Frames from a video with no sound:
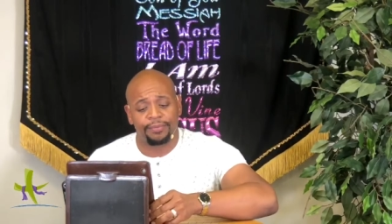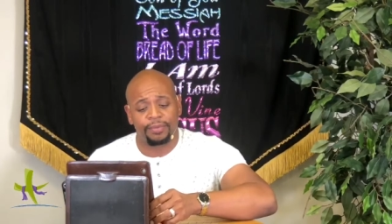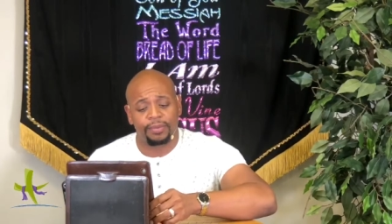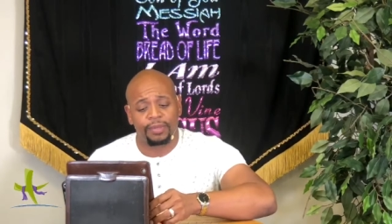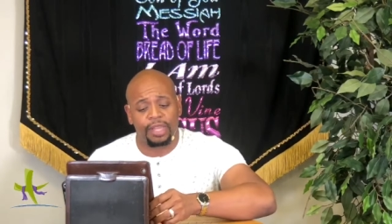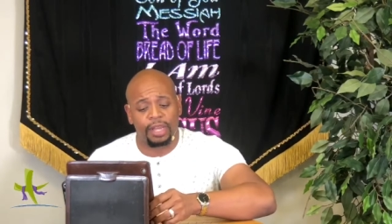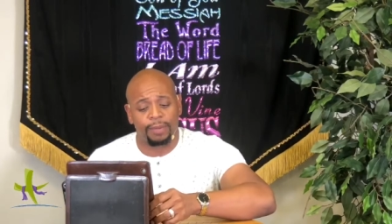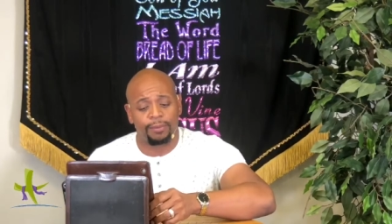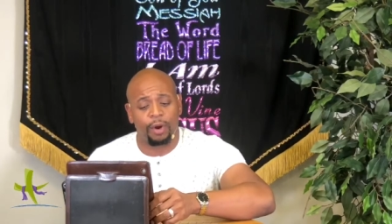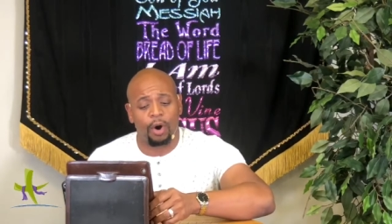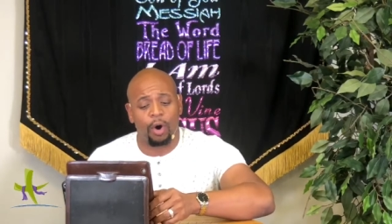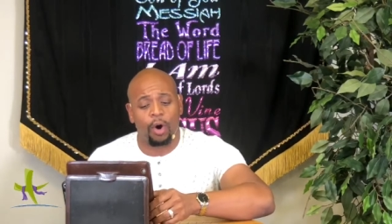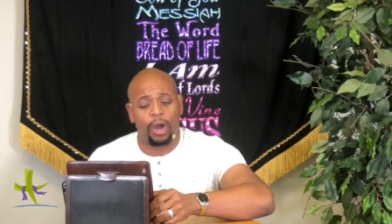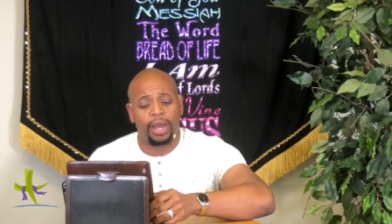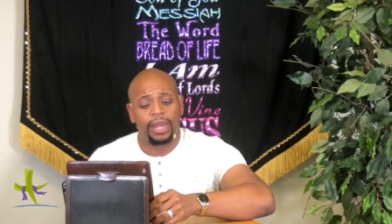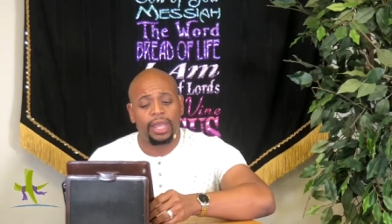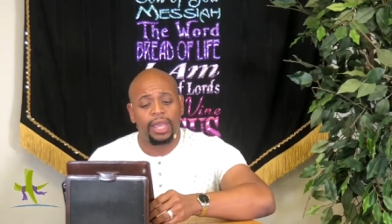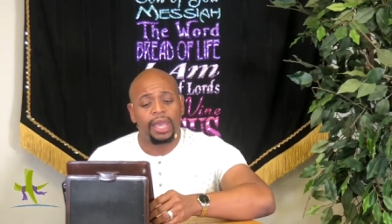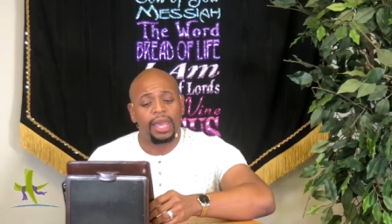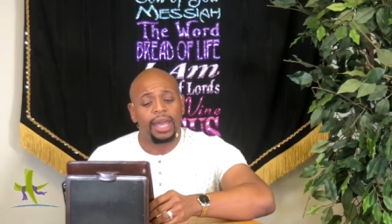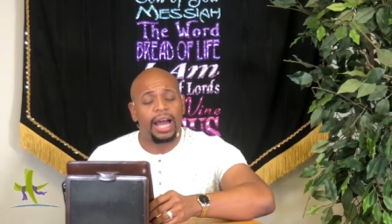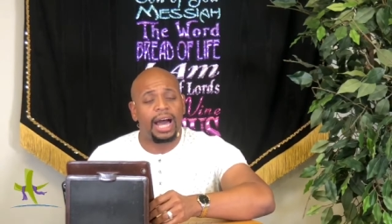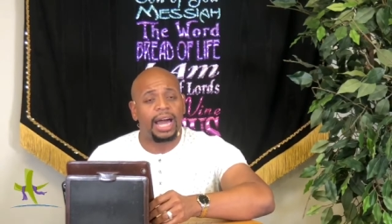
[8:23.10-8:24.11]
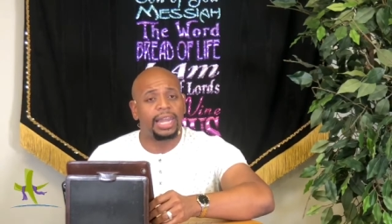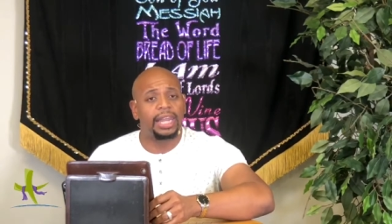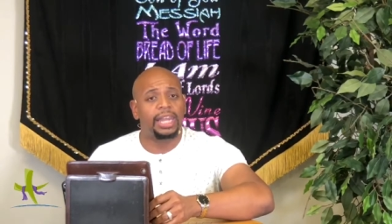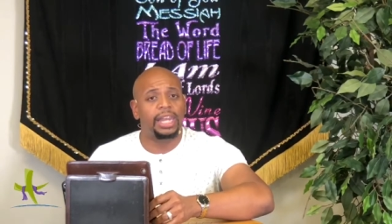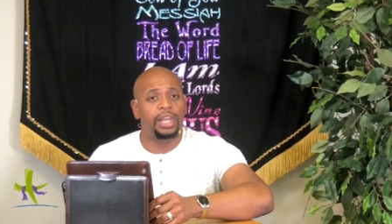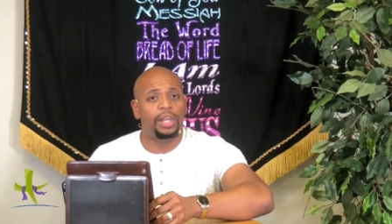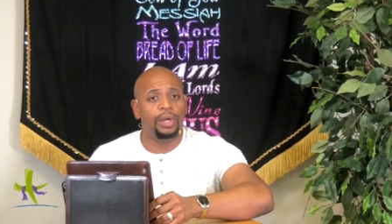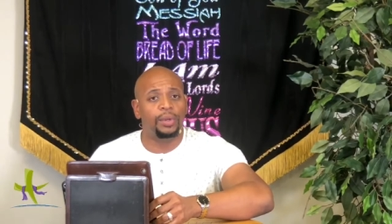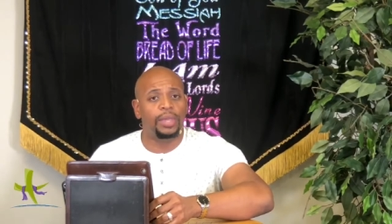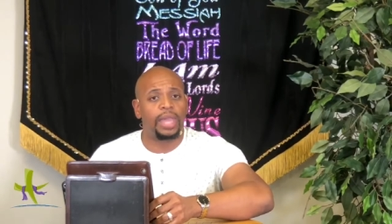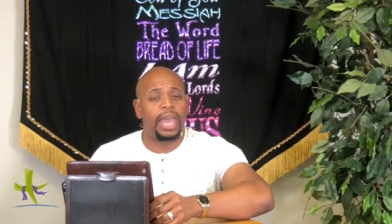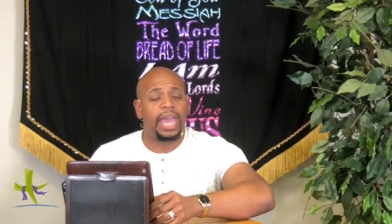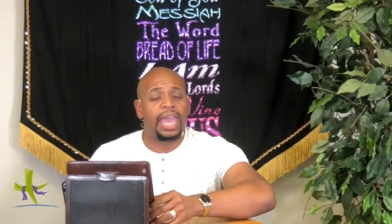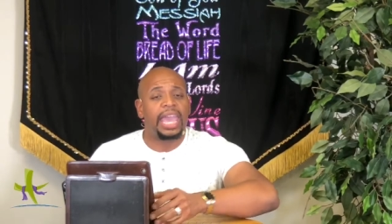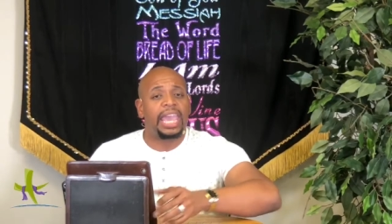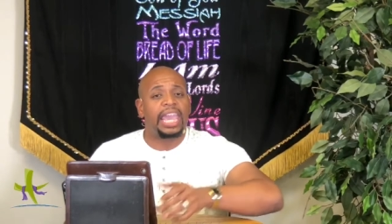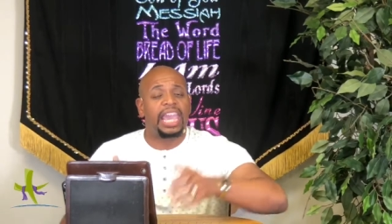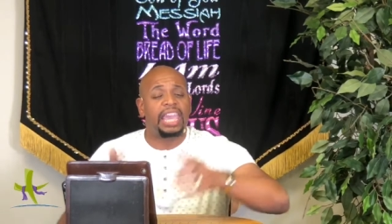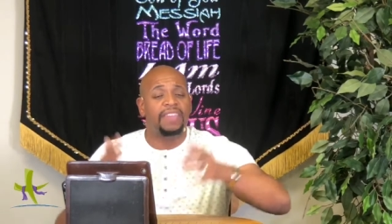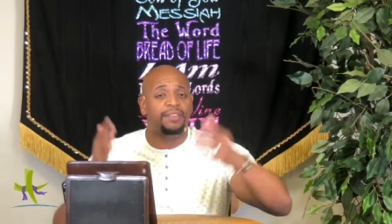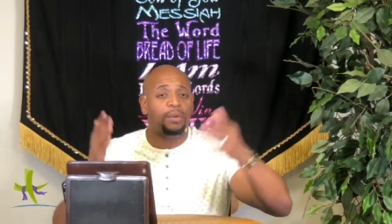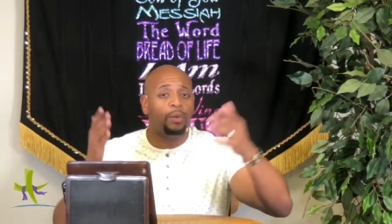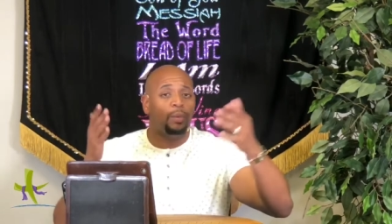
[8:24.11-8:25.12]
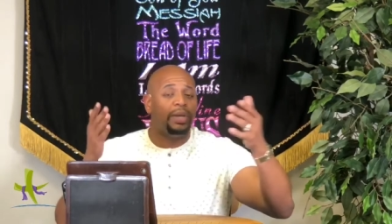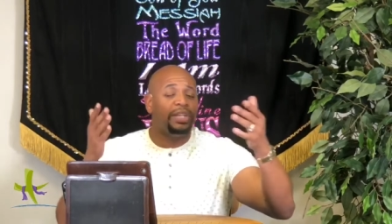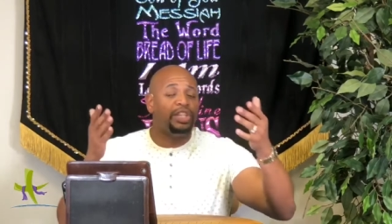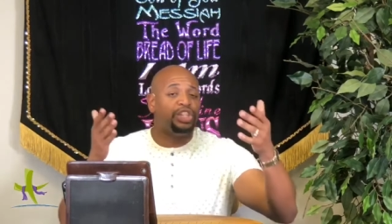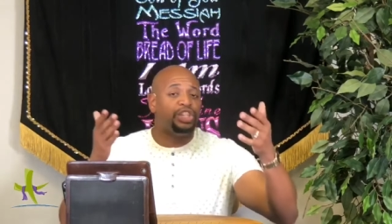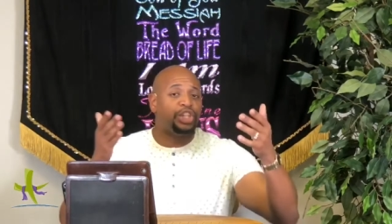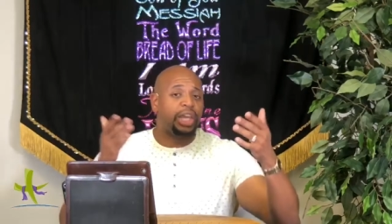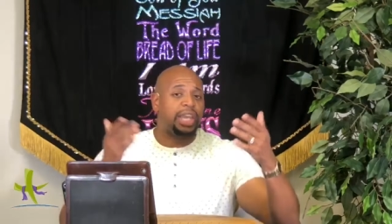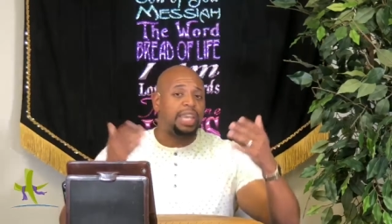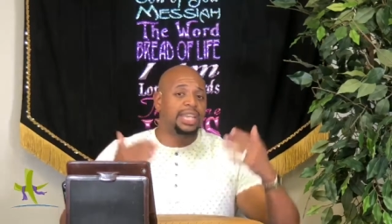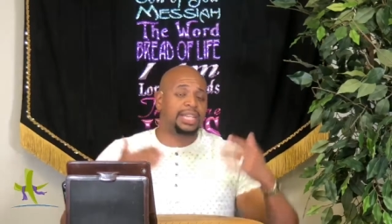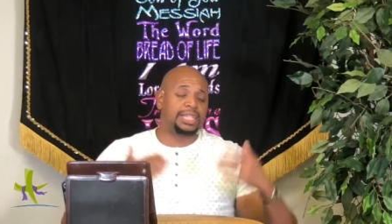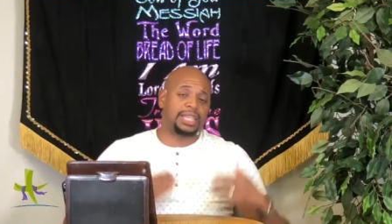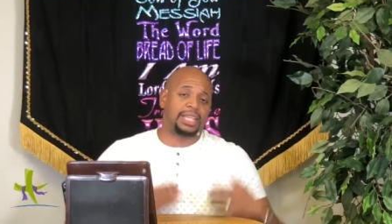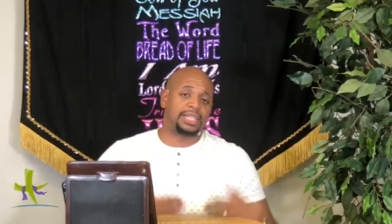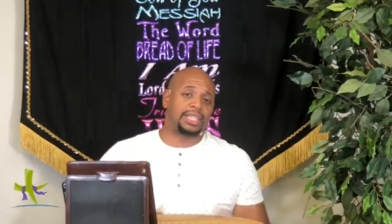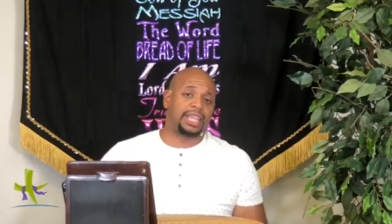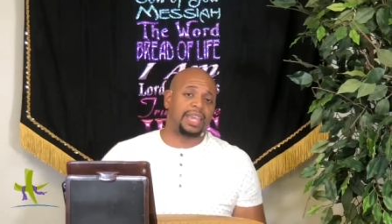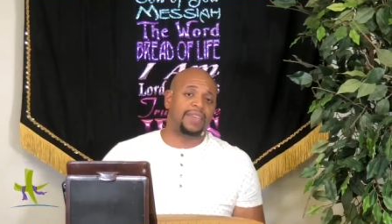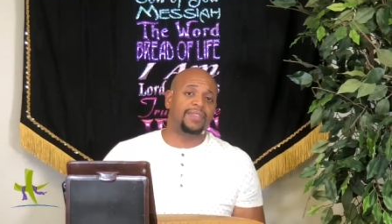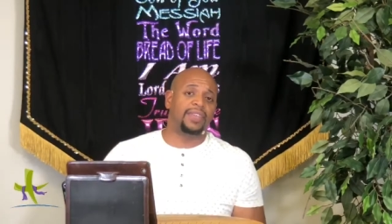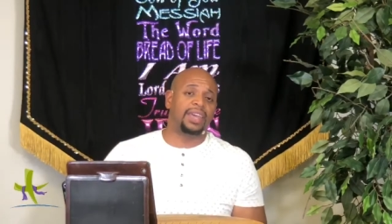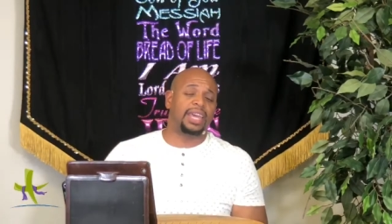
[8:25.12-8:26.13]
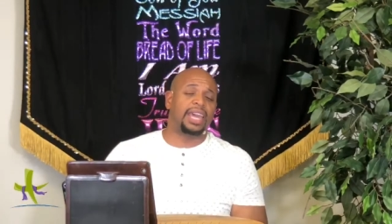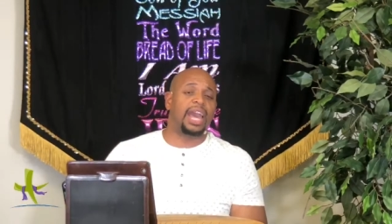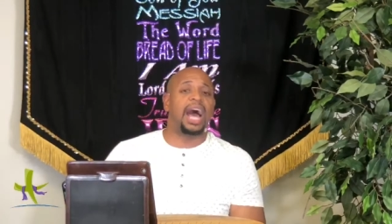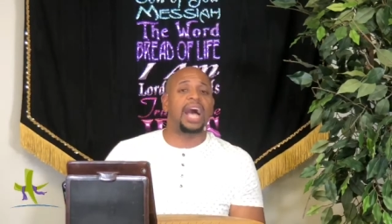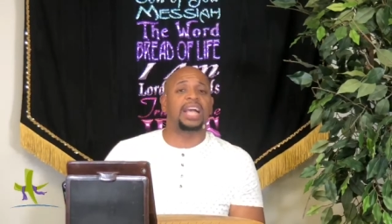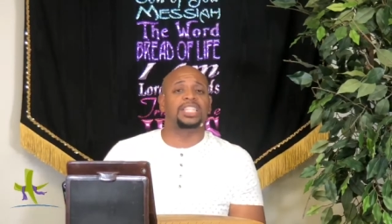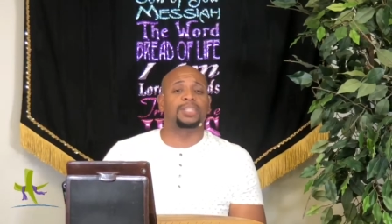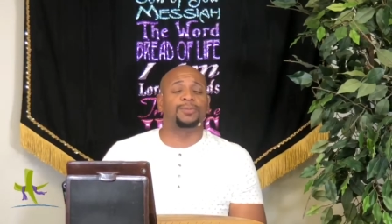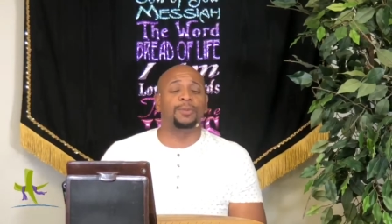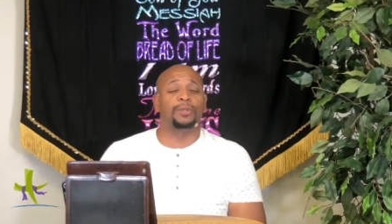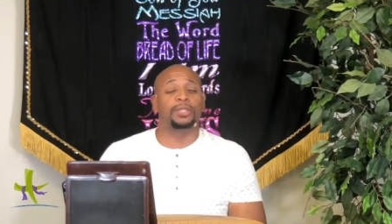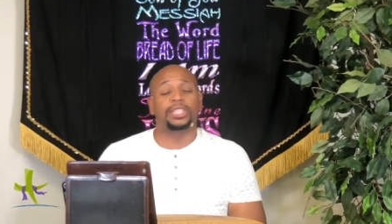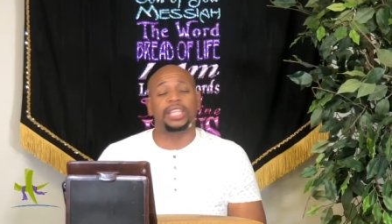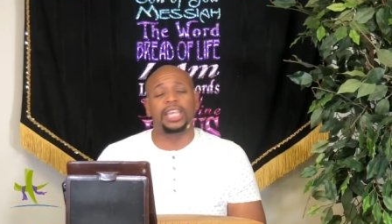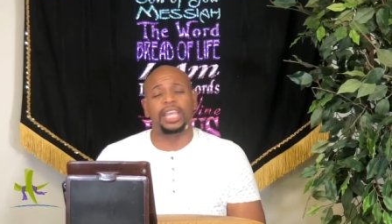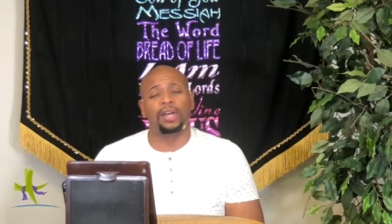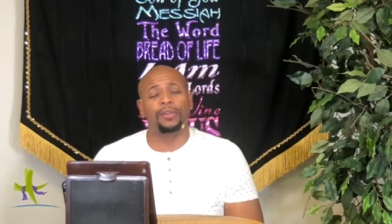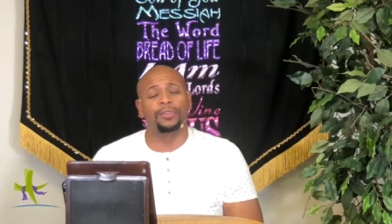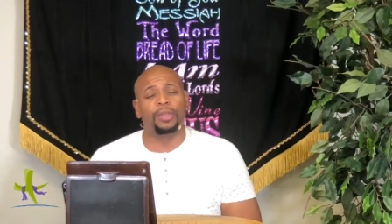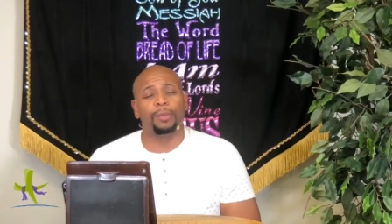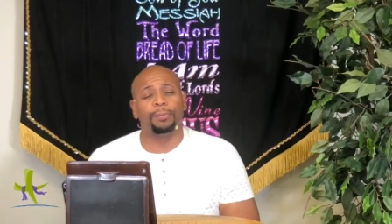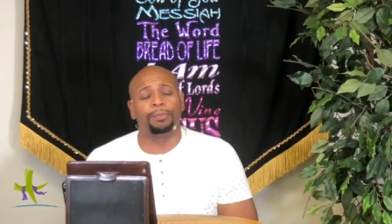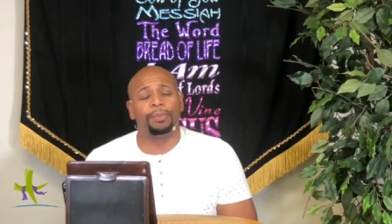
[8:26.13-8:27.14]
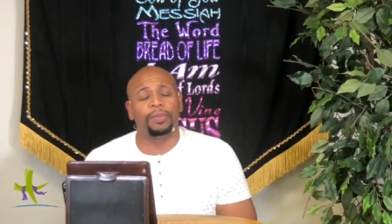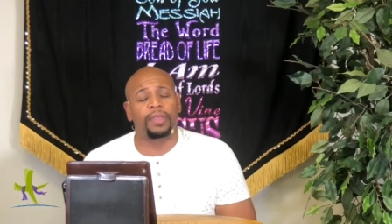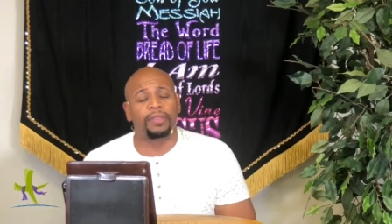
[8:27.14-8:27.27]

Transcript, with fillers: Come on. Hallelujah. Even when Jesus in the Gospels healed the,